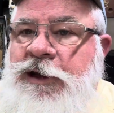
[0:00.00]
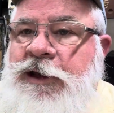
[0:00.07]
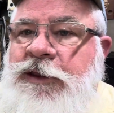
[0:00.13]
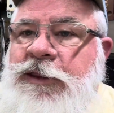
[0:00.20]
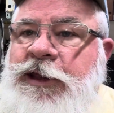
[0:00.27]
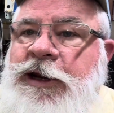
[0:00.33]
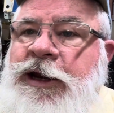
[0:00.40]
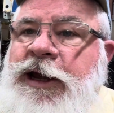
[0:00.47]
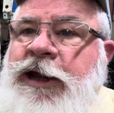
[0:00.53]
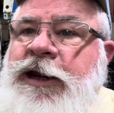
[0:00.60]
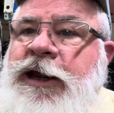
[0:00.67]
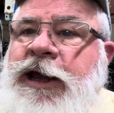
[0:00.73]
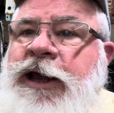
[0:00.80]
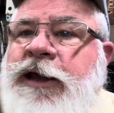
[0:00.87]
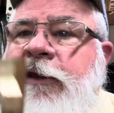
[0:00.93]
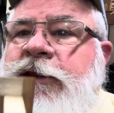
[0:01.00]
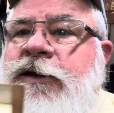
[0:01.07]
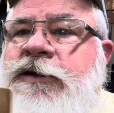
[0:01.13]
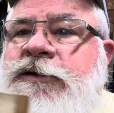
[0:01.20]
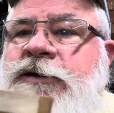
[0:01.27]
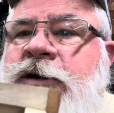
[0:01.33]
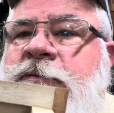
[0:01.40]
Then I had to add
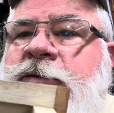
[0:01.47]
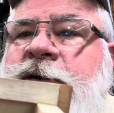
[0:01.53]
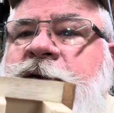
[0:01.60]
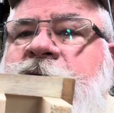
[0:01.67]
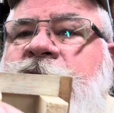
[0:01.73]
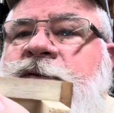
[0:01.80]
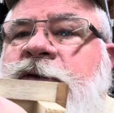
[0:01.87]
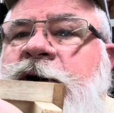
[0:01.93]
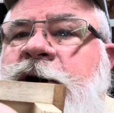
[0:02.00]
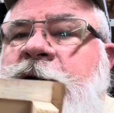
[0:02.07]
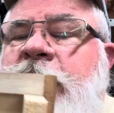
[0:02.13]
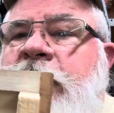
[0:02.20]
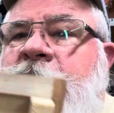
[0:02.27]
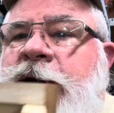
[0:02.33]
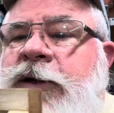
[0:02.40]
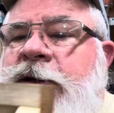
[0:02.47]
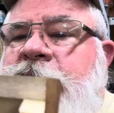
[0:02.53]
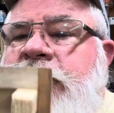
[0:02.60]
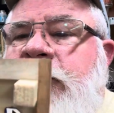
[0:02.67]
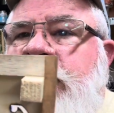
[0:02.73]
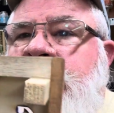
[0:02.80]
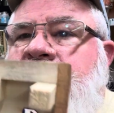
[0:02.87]
these up at the front
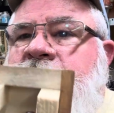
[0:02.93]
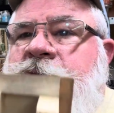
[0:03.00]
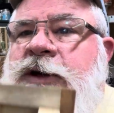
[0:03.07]
because it was